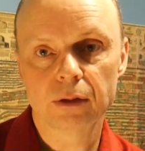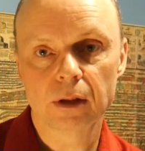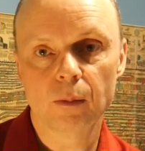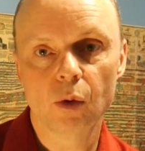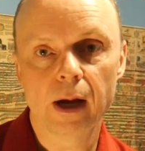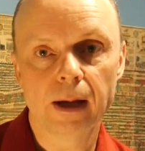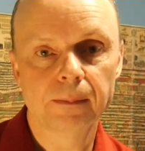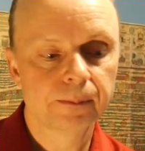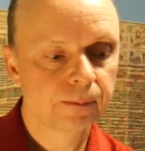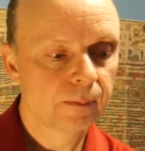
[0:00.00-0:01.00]
some way.
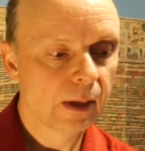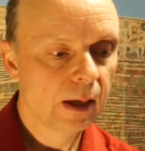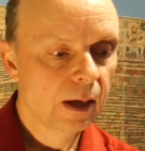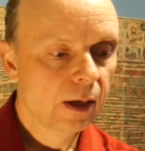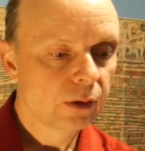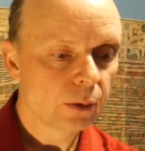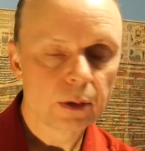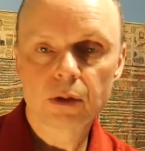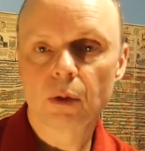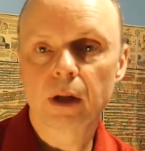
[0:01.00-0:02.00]
So
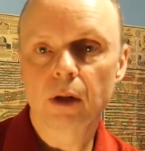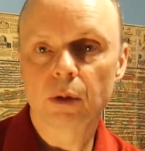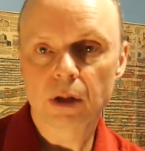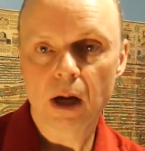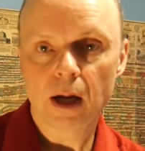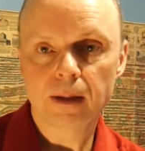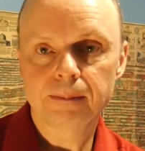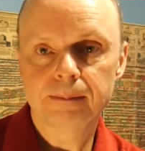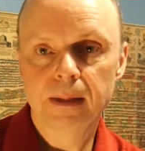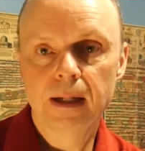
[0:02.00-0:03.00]
the story goes
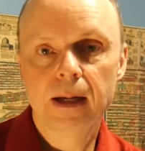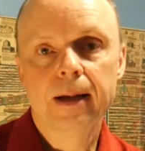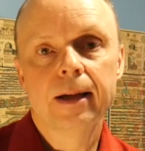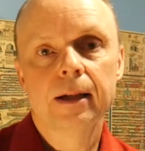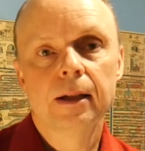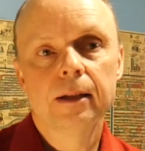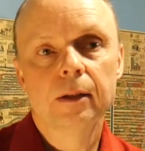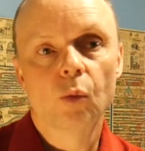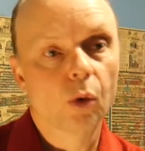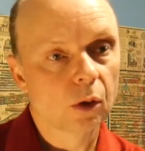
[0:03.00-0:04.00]
on,
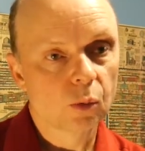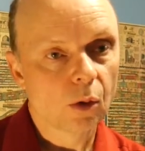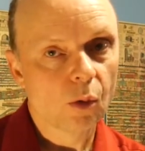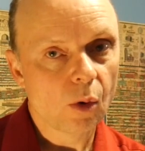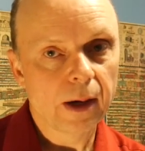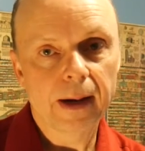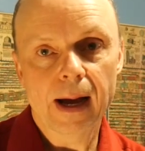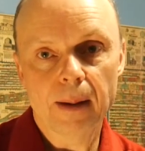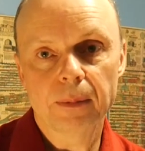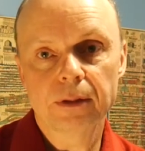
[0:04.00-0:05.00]
World War I
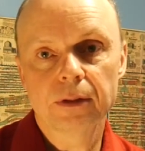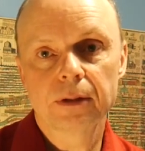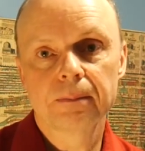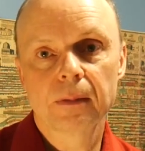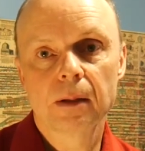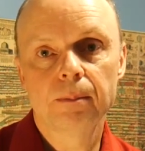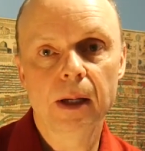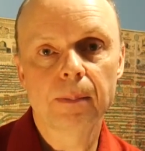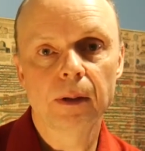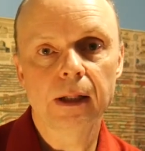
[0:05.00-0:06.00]
happens,
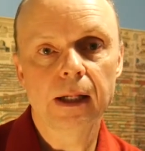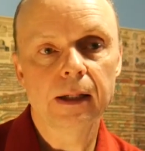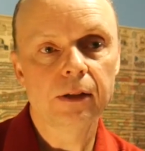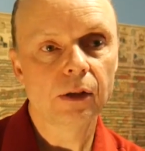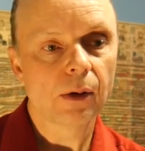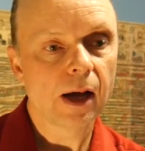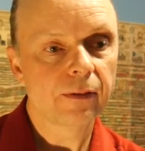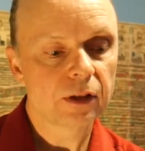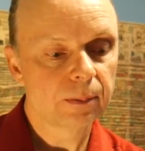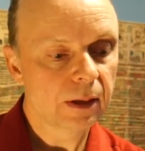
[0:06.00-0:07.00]
people in
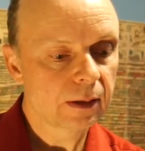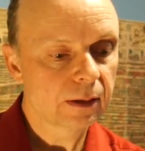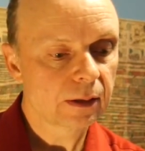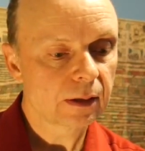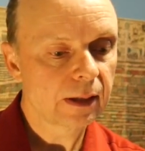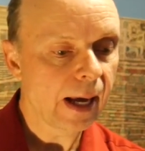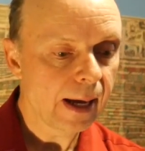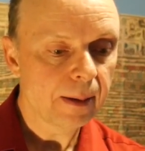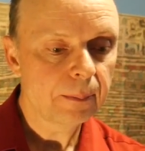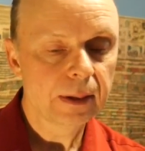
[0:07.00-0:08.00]
Uriah Smith's
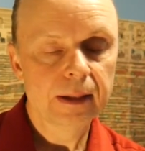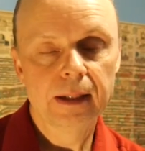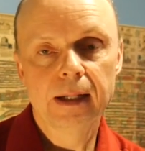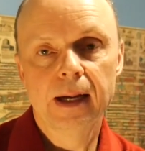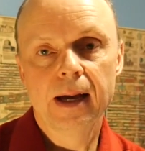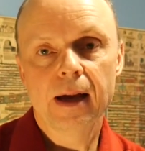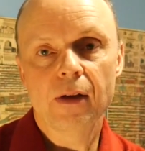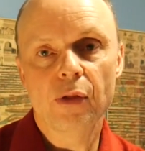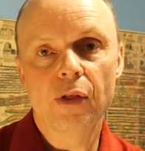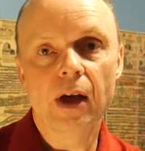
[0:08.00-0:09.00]
camp,
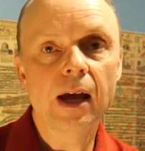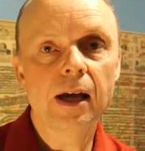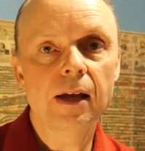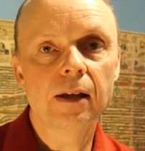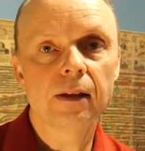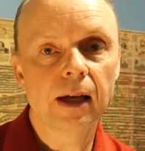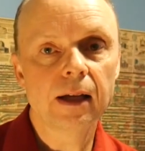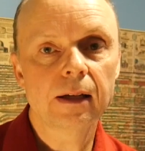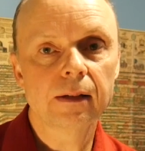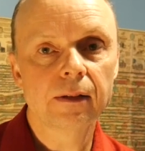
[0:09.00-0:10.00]
they
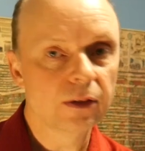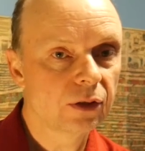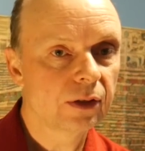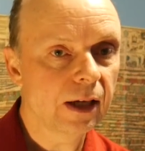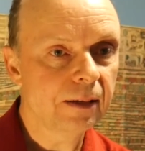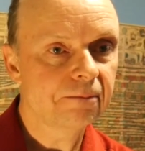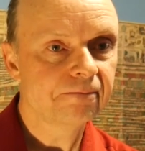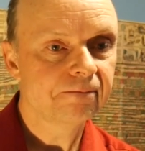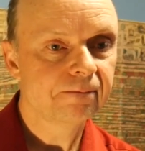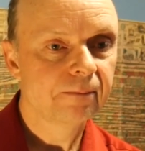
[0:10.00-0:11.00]
think this is it,
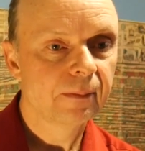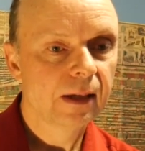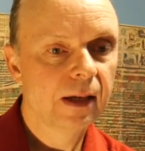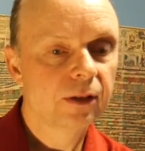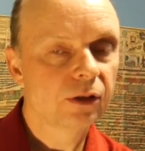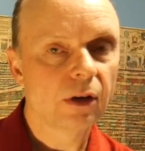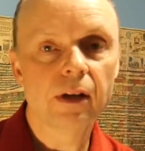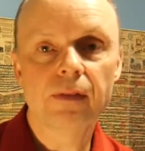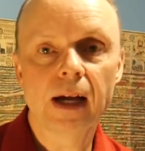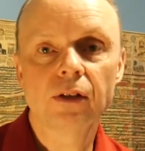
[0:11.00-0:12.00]
start
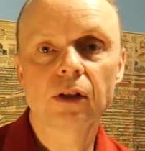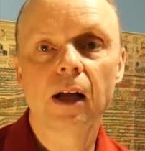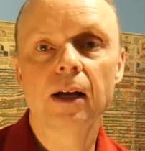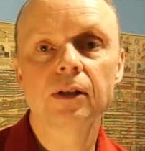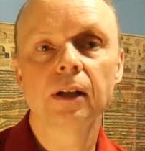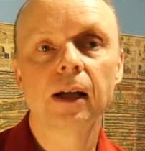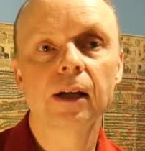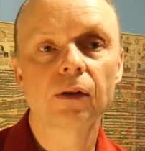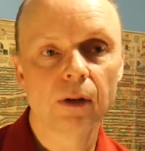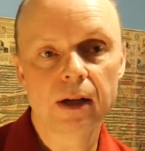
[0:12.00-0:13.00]
evangelizing
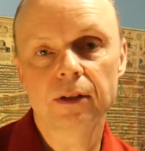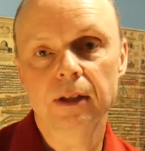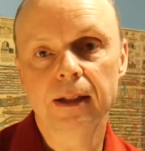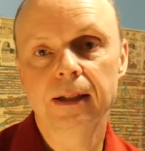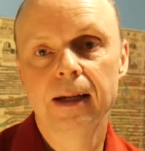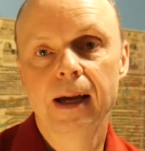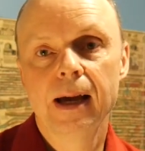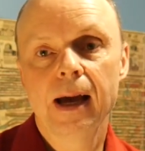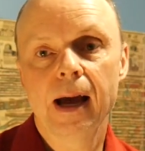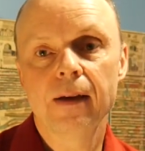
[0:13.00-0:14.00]
like crazy,
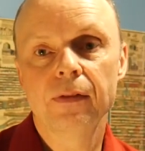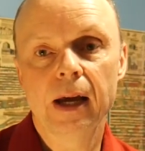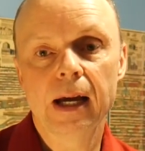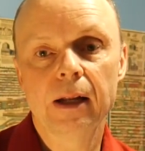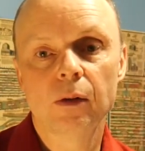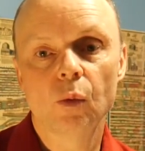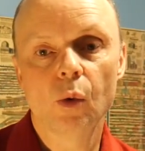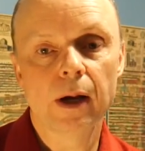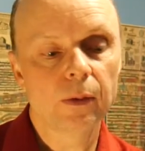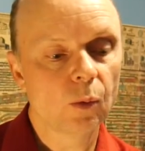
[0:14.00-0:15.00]
and then when